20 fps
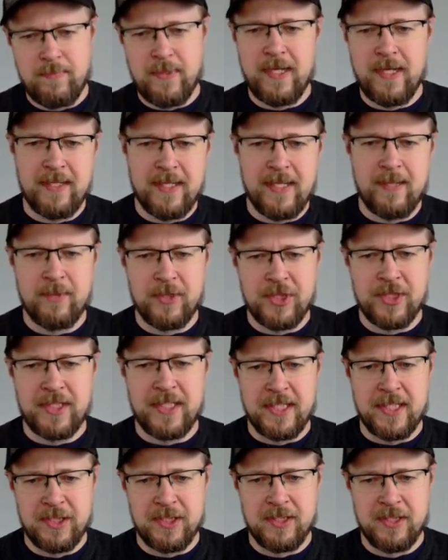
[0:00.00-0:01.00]
paying that much
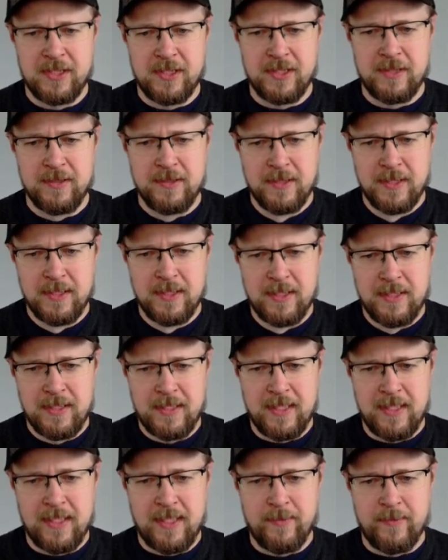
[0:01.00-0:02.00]
attention to.
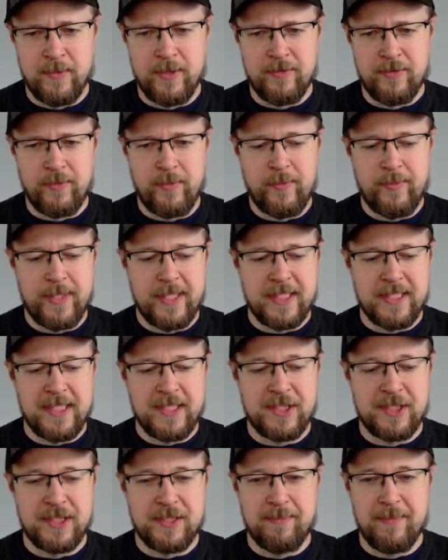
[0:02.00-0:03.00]
I want them to be paying
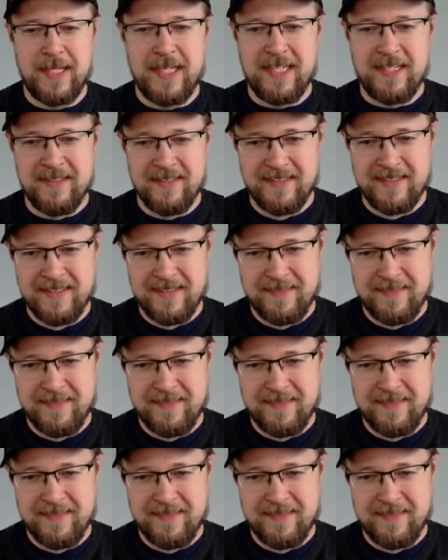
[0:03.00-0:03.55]
attention to me.